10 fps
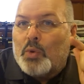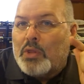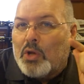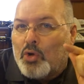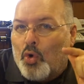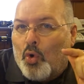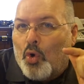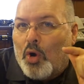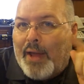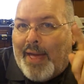where their
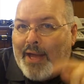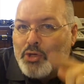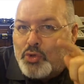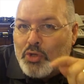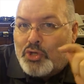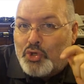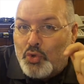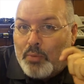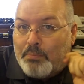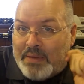core actually
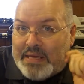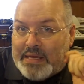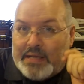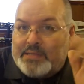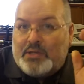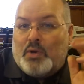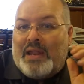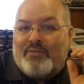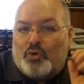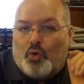should be, because they
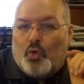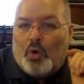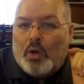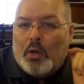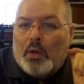don't have a core.